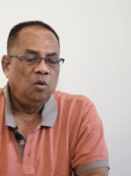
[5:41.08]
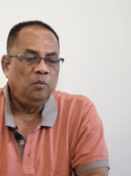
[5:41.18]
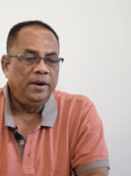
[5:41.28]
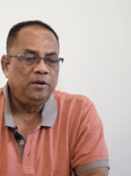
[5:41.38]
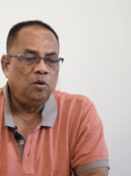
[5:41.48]

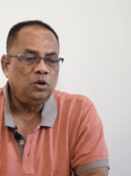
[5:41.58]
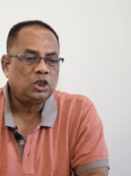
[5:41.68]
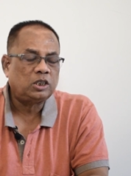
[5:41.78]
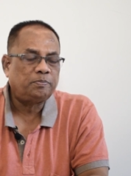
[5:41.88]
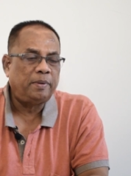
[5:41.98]
We don't
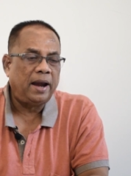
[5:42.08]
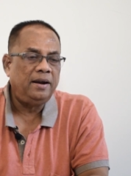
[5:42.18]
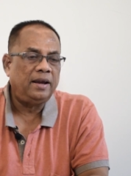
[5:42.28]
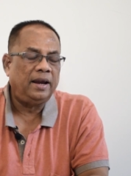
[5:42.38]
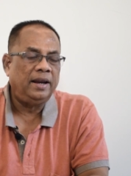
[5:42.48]

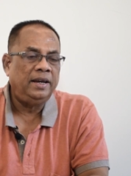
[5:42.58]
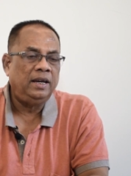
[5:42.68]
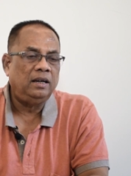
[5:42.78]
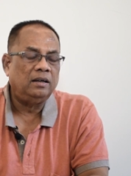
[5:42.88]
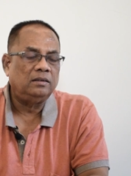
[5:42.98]
spend
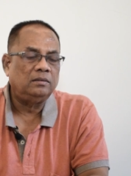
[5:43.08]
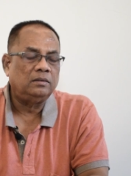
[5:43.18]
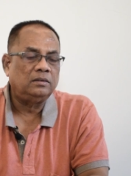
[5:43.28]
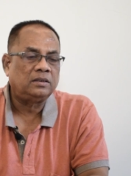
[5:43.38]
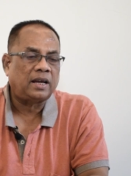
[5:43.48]
any
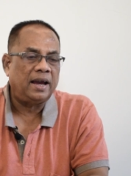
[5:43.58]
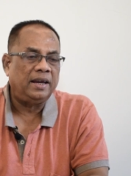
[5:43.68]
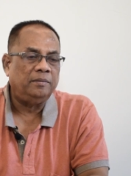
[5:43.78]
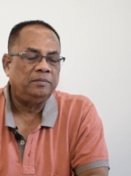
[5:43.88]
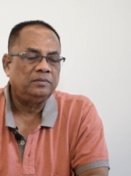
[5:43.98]

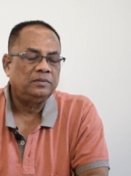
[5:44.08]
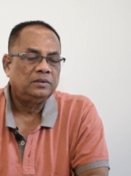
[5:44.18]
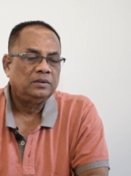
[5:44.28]
time